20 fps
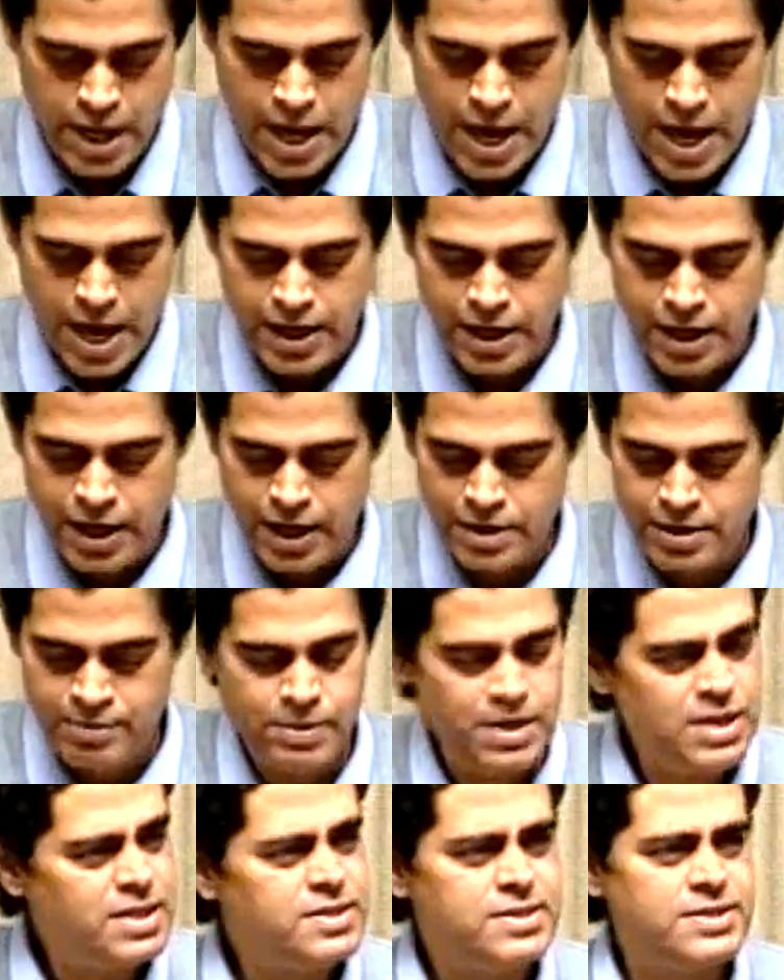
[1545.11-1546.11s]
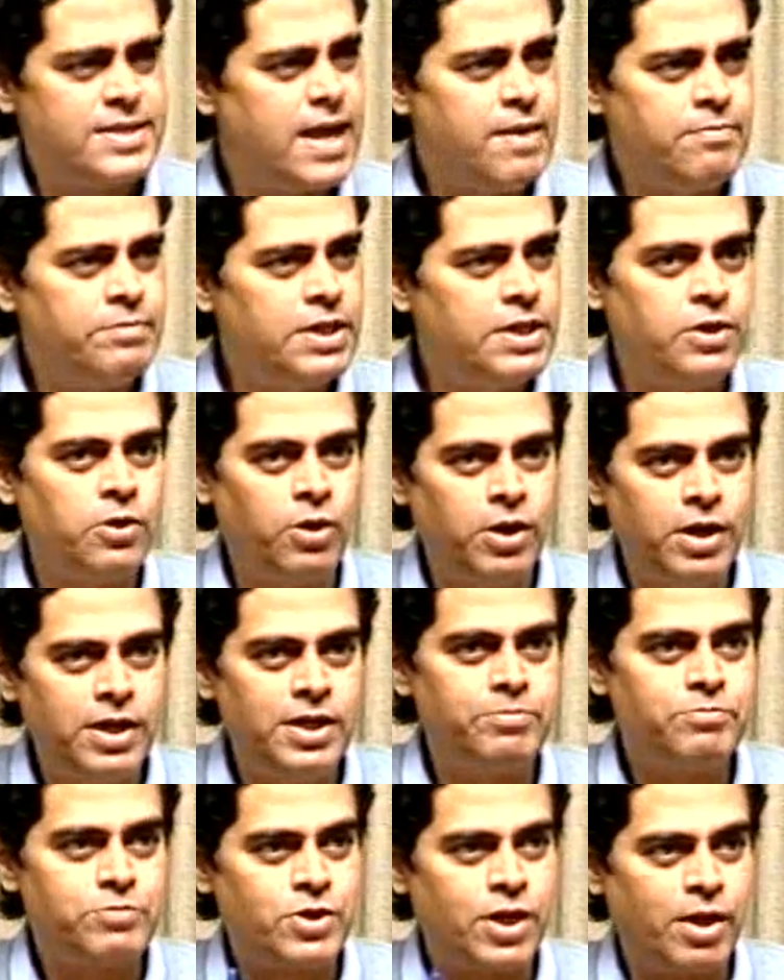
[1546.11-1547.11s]
And ultimately the same thing, only
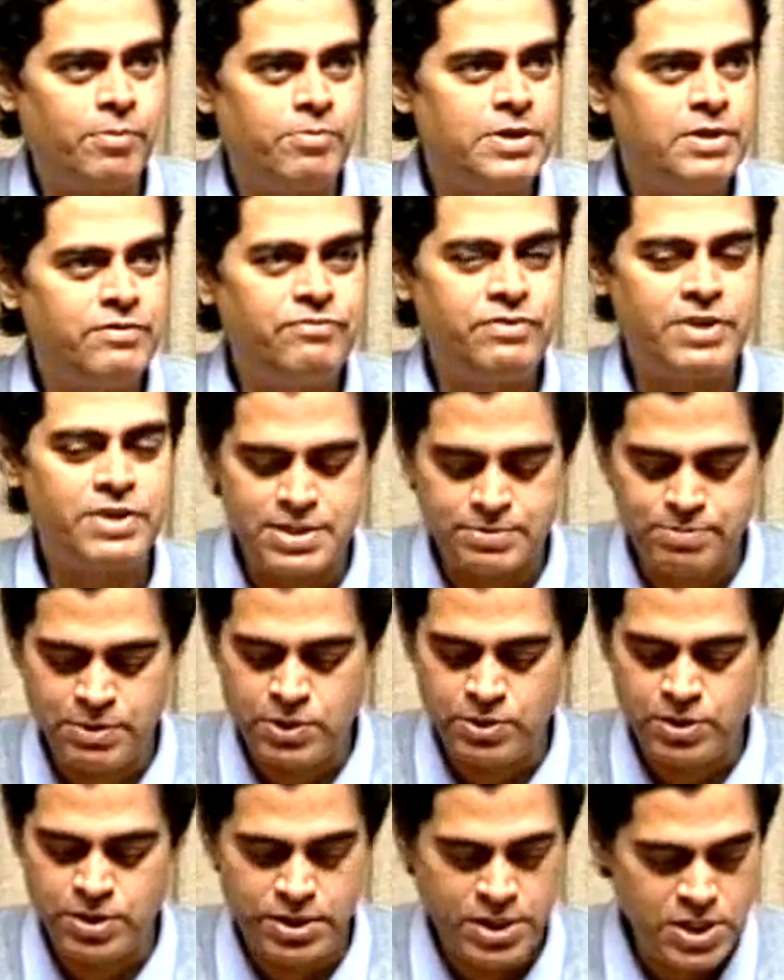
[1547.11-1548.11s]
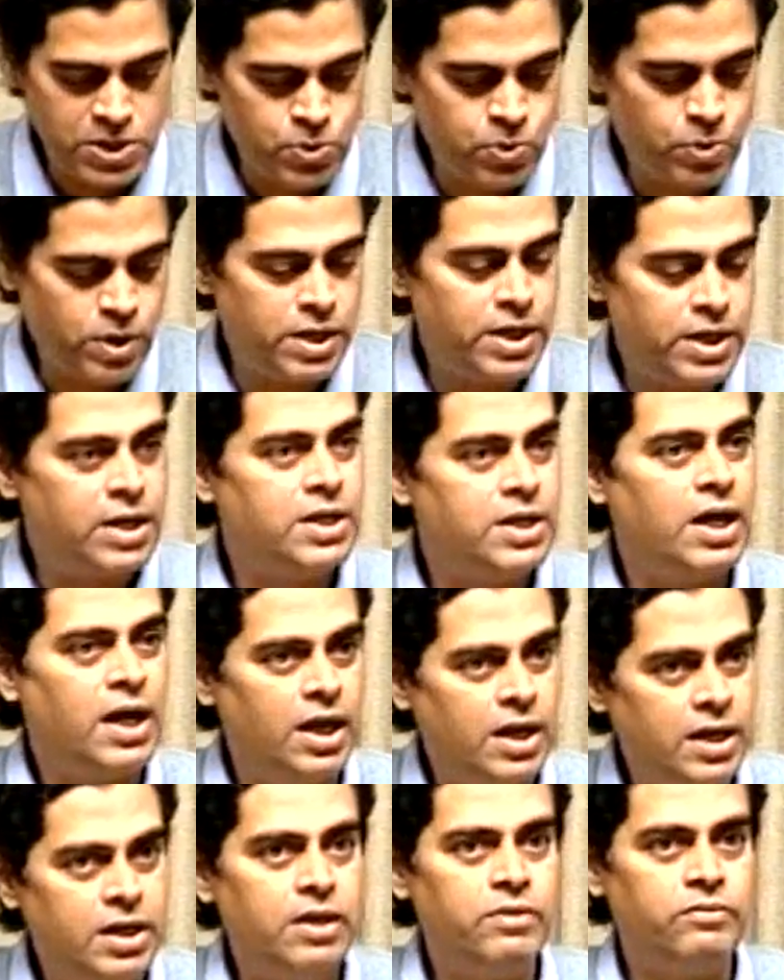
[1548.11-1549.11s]
difference between this one and the
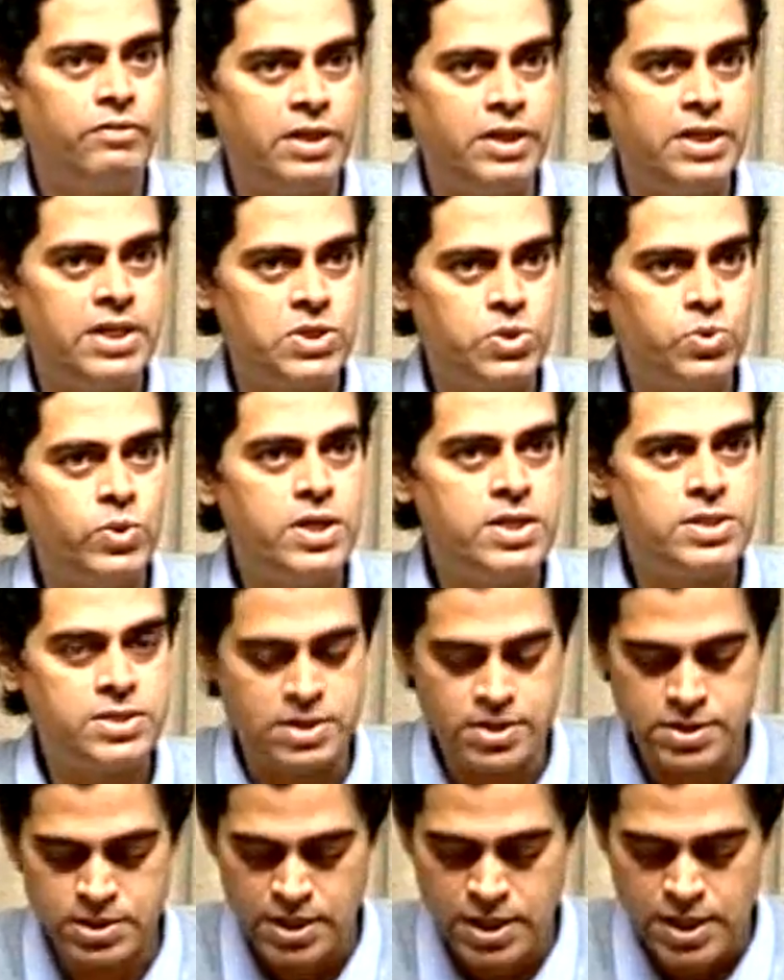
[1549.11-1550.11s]
earlier one, the SOS, is